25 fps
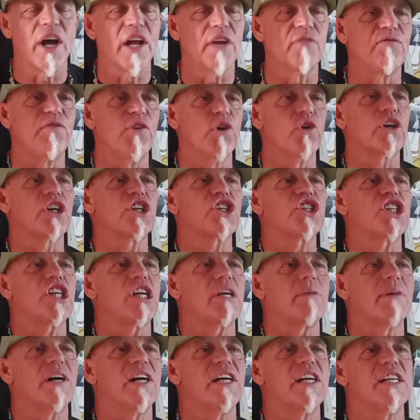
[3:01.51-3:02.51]
when
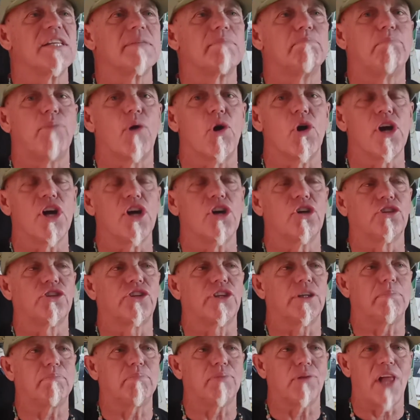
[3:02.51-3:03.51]
Fukushima is boiled
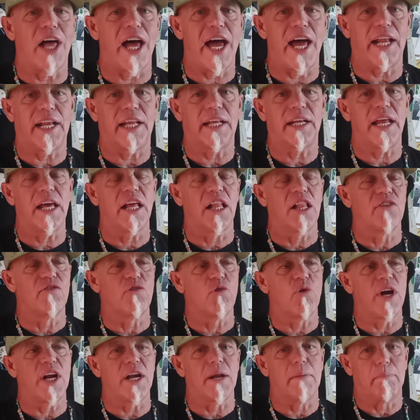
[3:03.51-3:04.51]
the planet. Hell of a
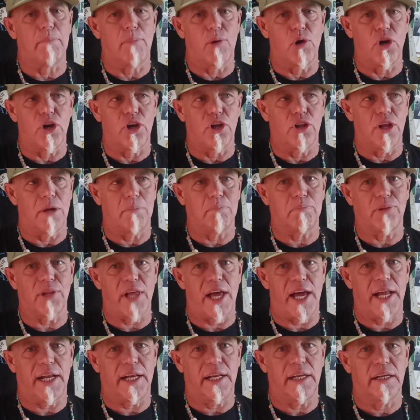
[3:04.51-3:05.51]
way to boil a
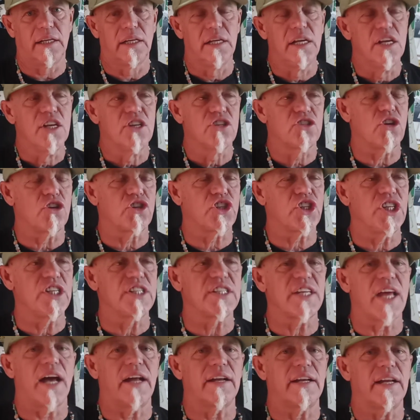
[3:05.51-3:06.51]
planet. So
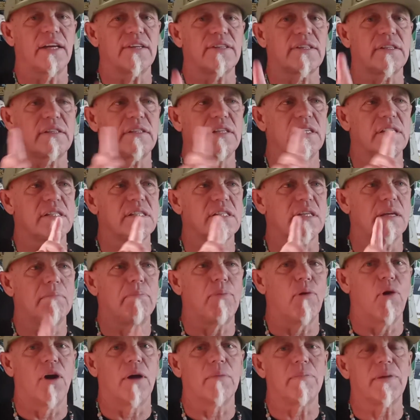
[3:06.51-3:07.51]
she's out now. This is
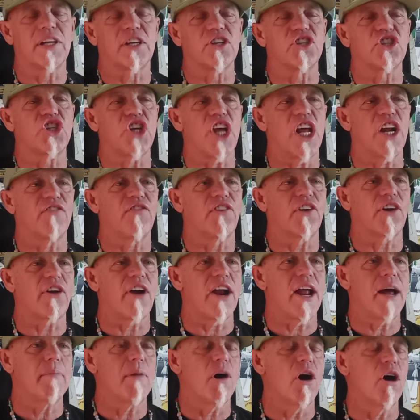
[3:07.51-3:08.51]
important because Jennifer
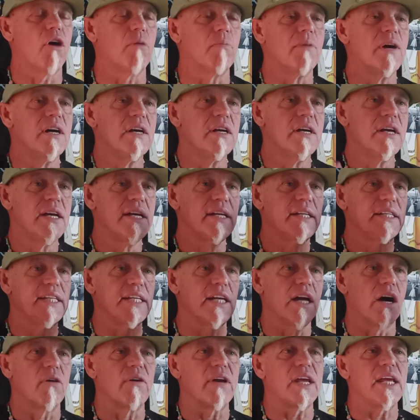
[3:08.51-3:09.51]
Granholm,
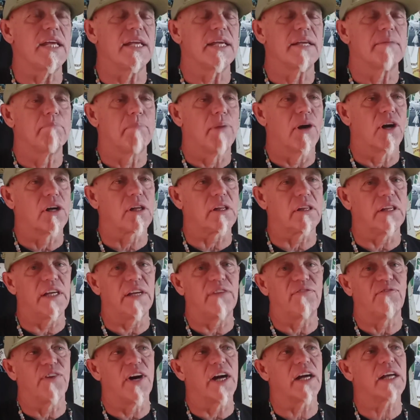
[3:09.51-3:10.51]
DOE,
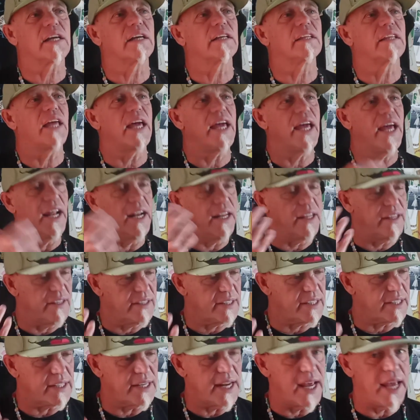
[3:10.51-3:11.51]
Berkeley fucking the head of the
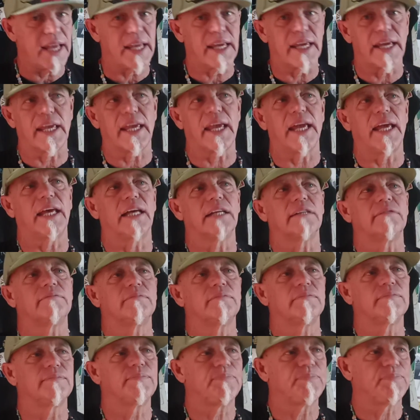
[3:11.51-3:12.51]
snake again.
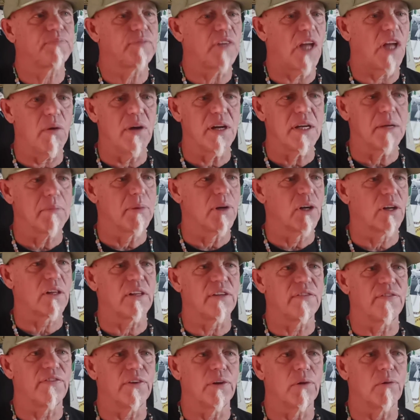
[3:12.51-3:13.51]
I went to
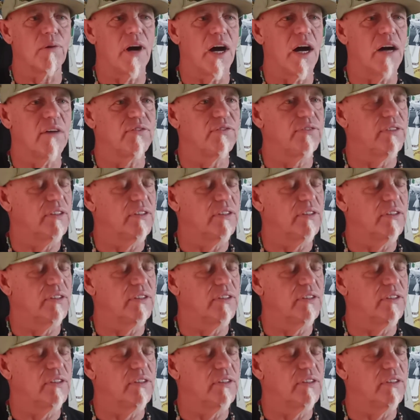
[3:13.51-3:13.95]
Berkeley for a while.